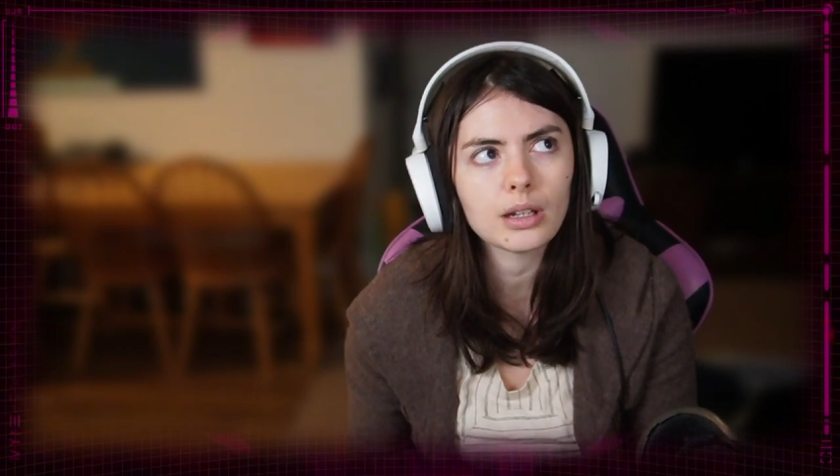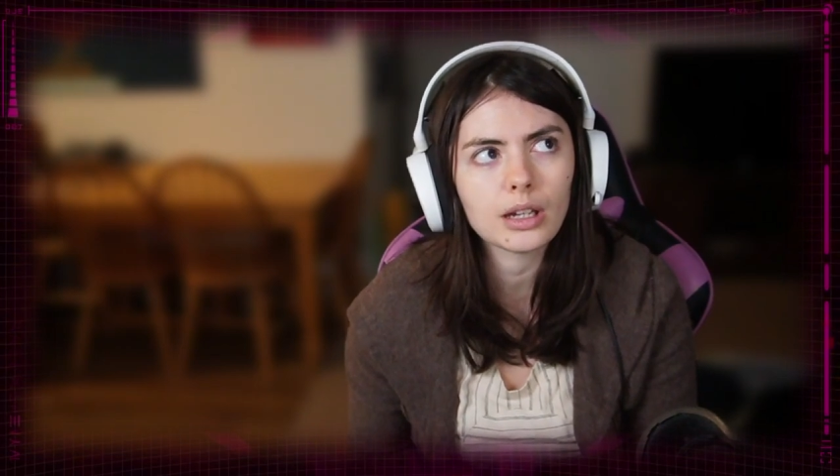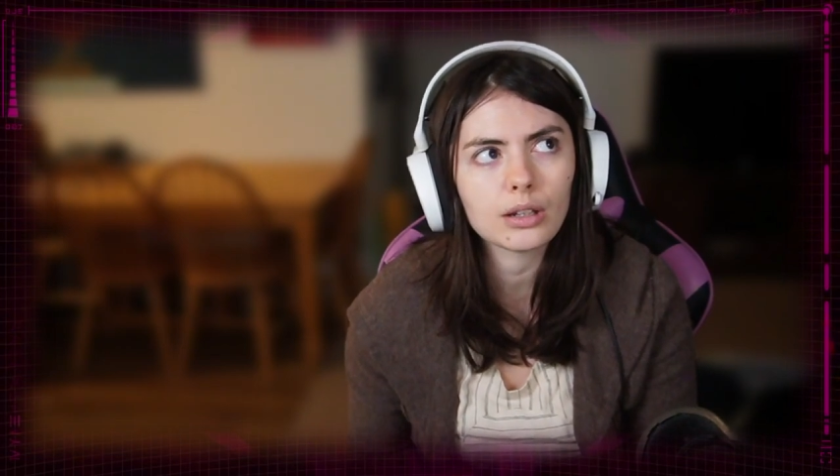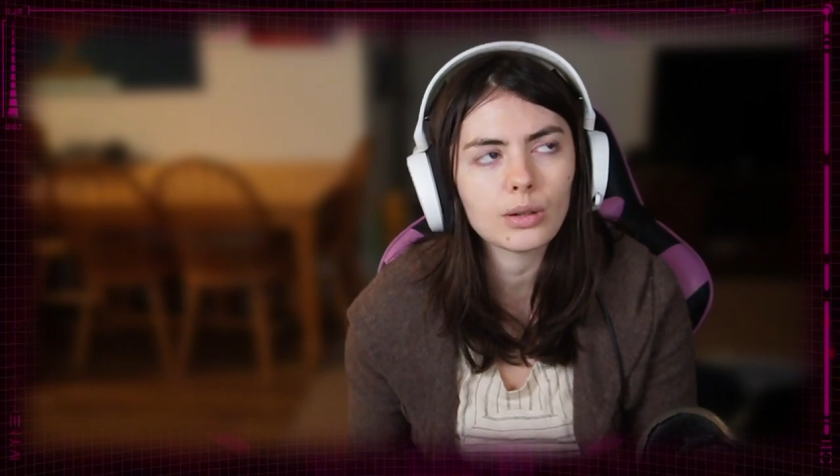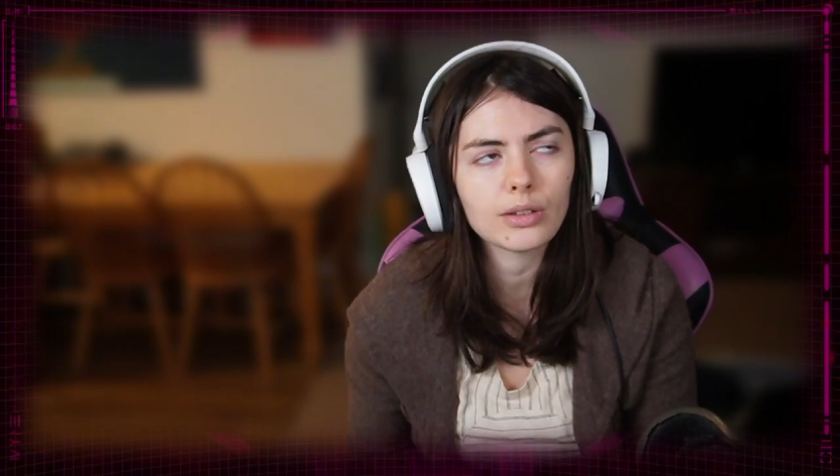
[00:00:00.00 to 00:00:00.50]

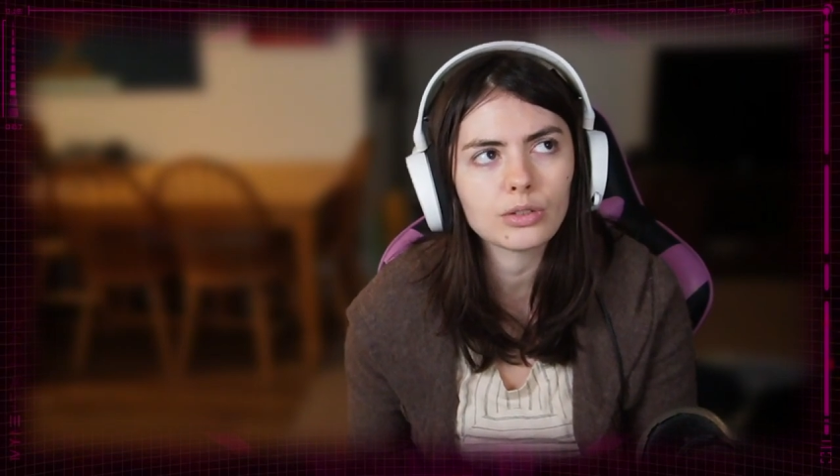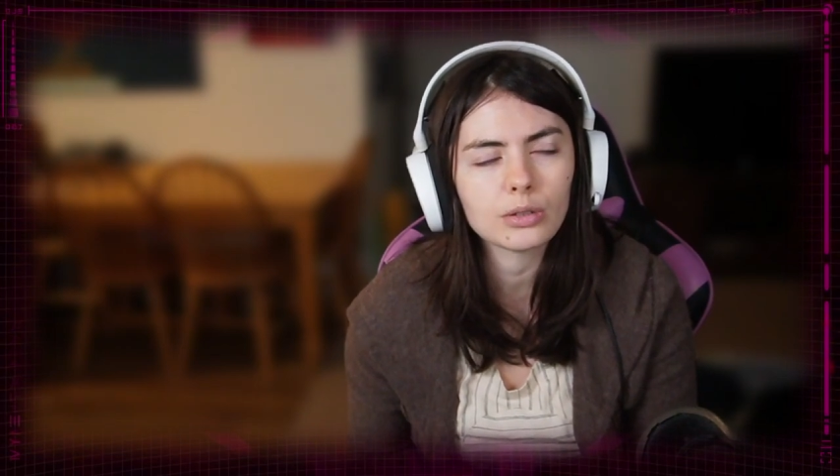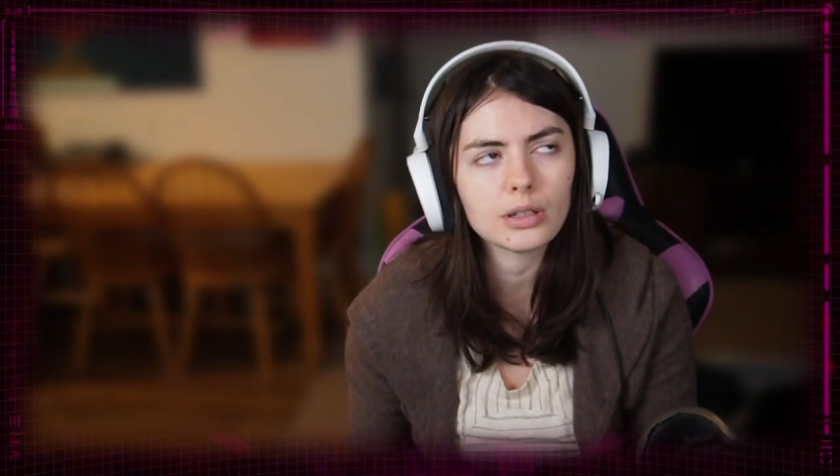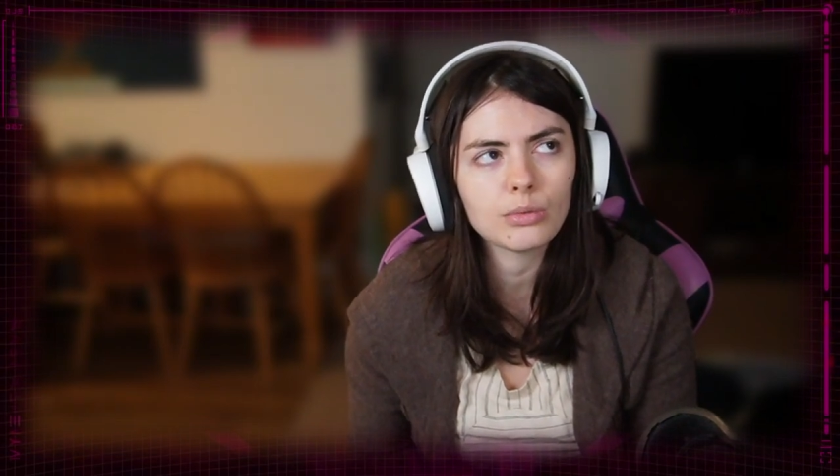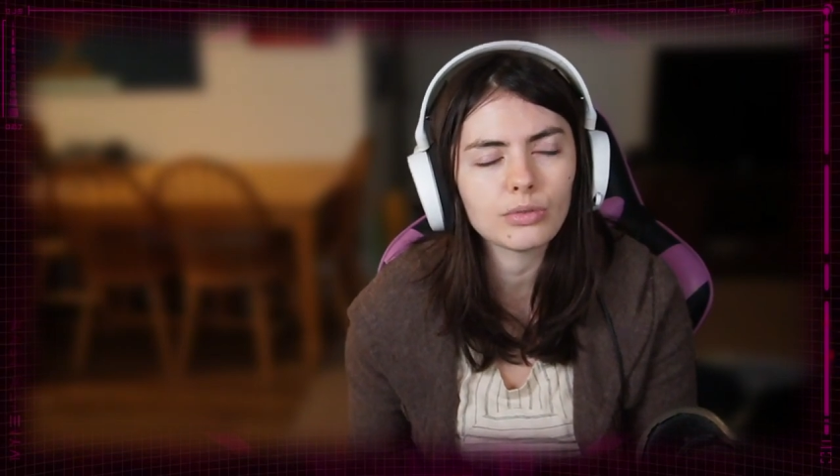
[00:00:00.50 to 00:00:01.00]
Ekko after
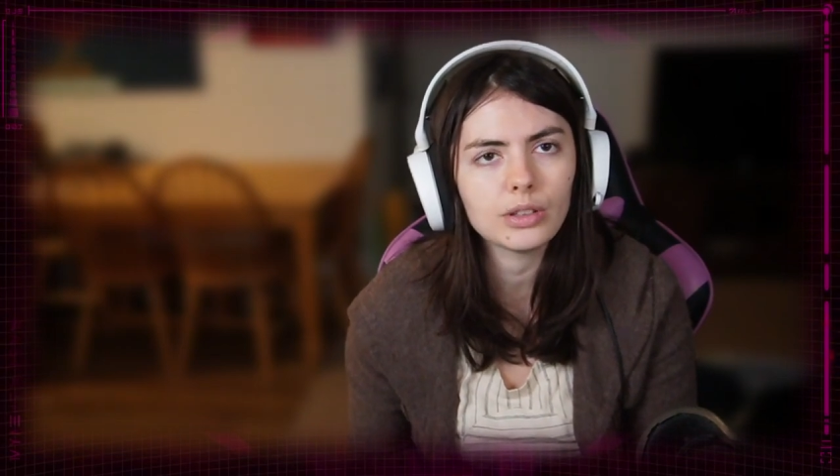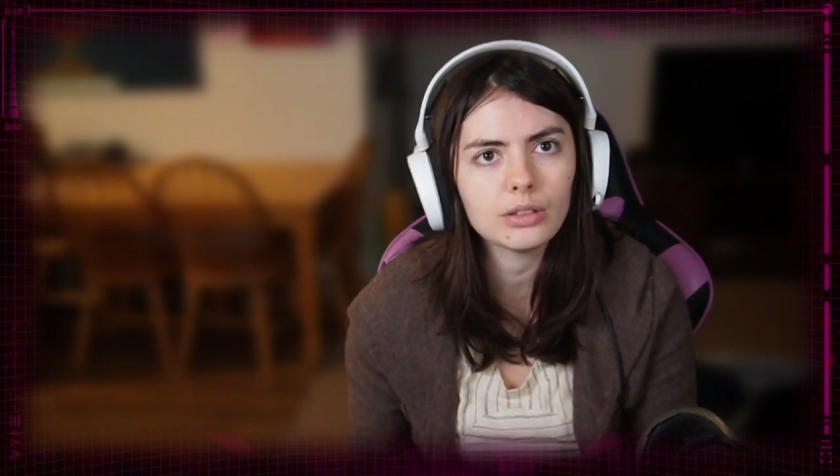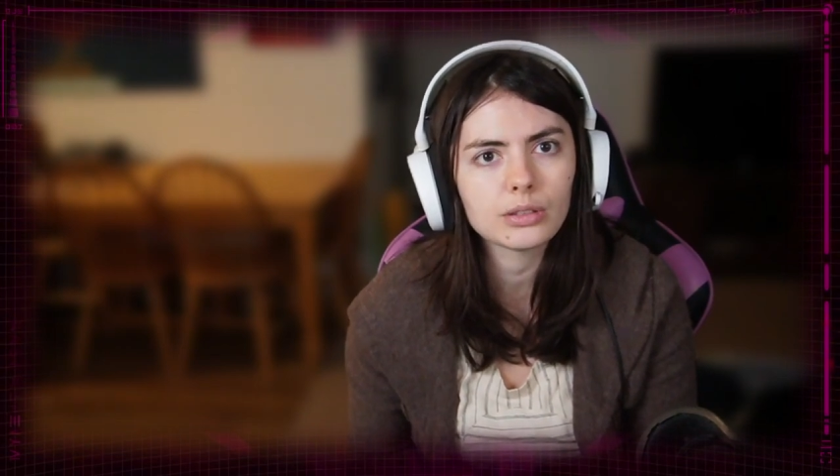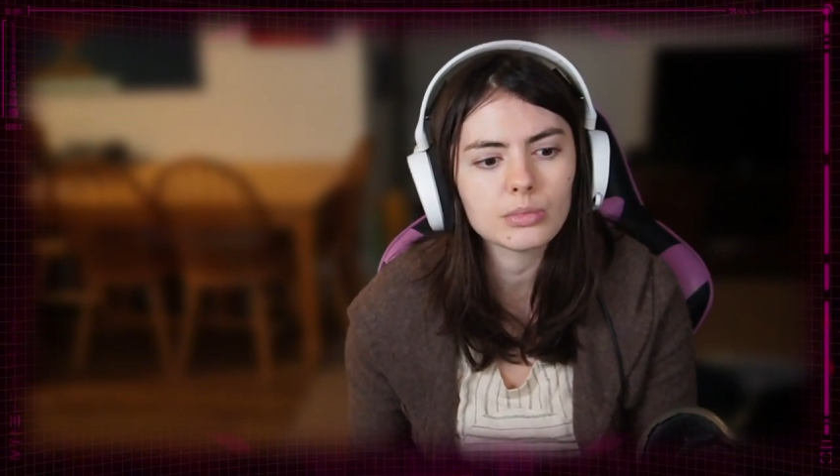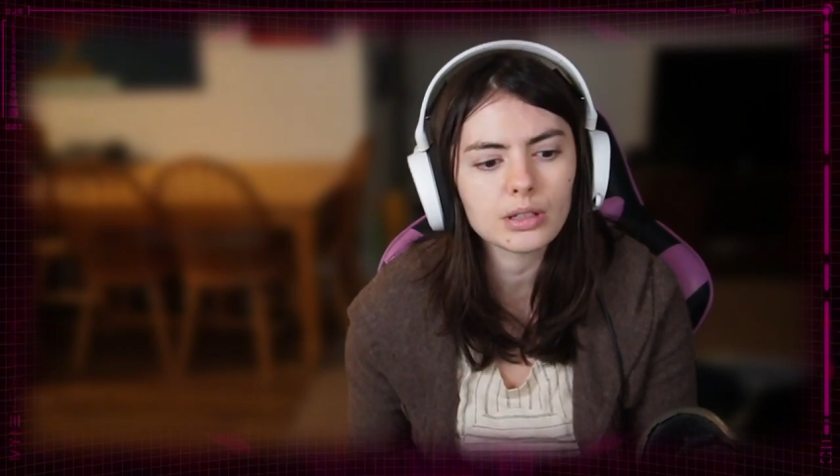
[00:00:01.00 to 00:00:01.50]
he
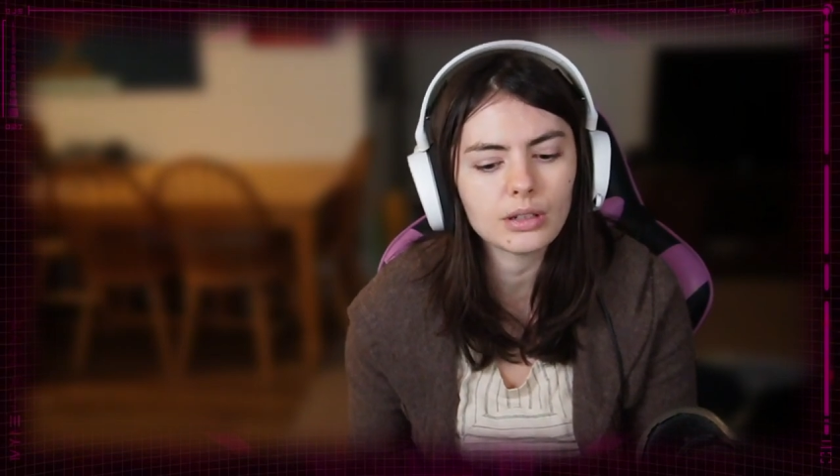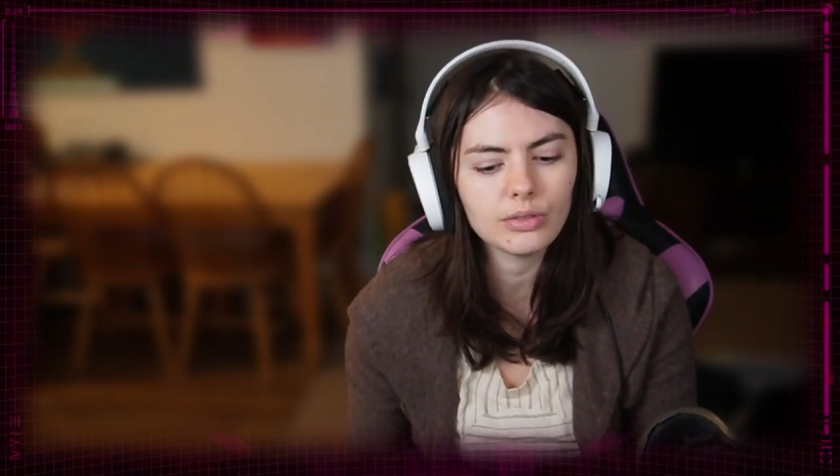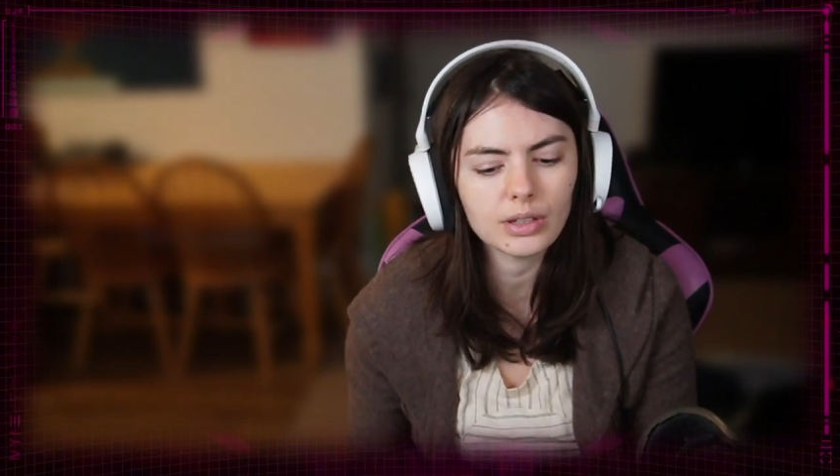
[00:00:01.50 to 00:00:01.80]
revealed himself,